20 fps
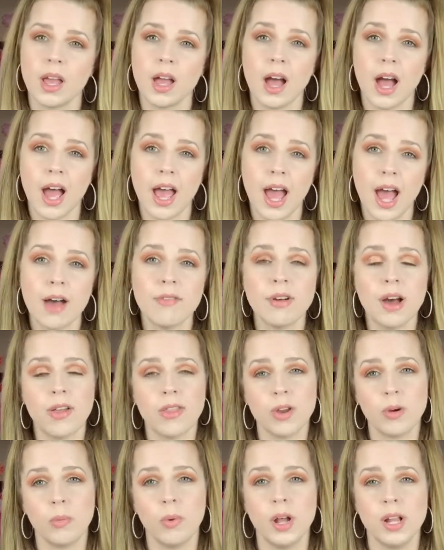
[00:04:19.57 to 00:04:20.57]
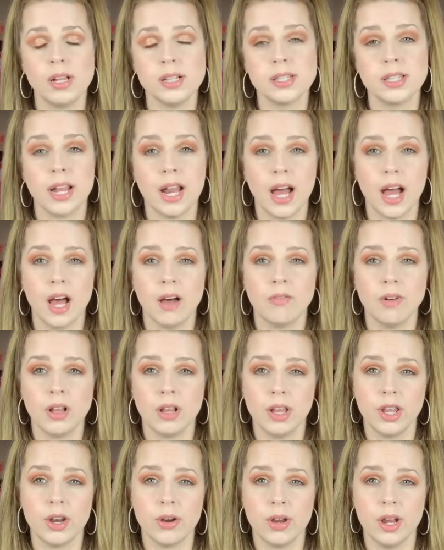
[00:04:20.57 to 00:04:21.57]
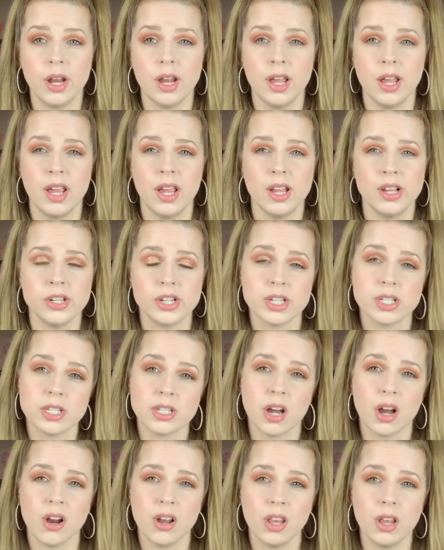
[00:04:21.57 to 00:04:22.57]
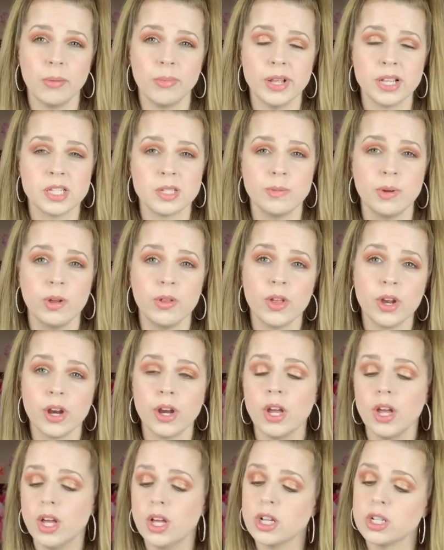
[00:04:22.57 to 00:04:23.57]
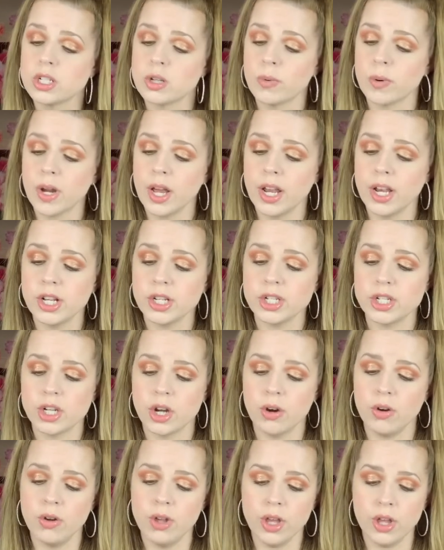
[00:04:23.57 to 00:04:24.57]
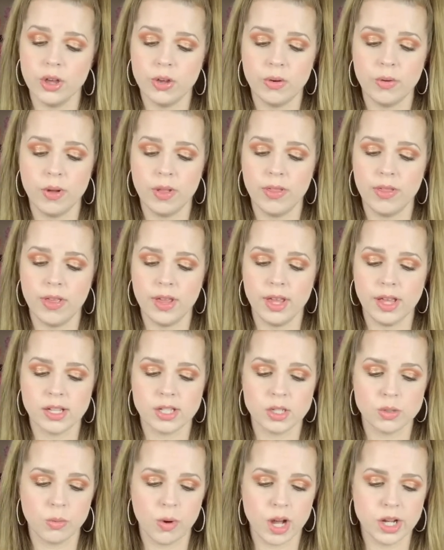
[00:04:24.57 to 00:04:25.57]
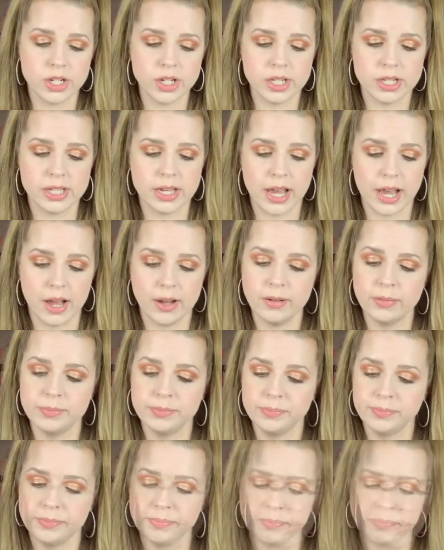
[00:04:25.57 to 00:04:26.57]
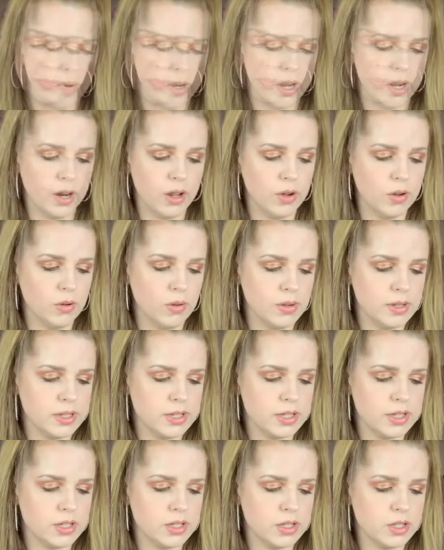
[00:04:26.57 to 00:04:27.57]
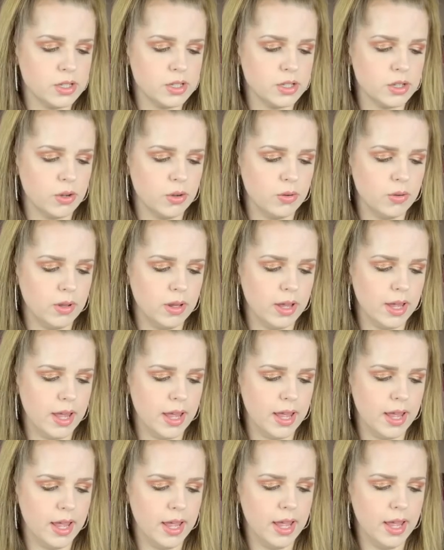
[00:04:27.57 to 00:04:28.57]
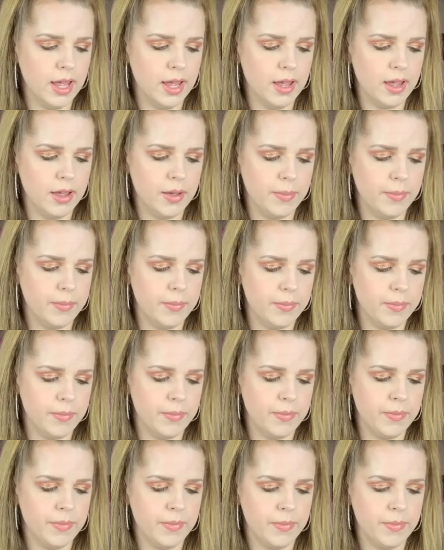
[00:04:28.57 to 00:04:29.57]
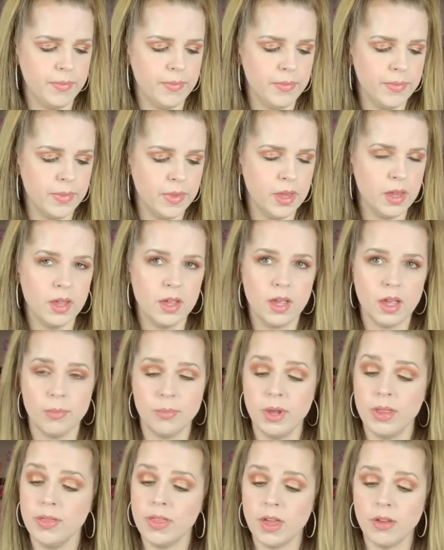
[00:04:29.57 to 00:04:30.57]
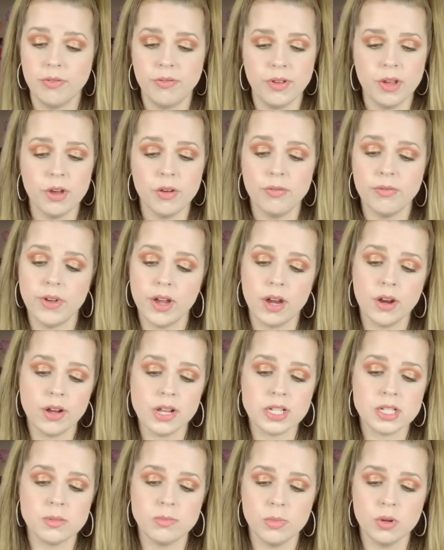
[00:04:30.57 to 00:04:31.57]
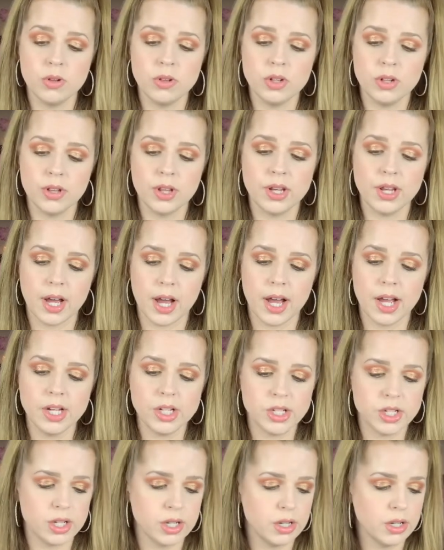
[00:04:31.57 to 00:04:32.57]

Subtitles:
I have other ones that have glitter in it and just are a little bit smoother. So we're gonna show you the swatches now. I'm gonna go Soleil. I mean, they feel very smooth to the touch.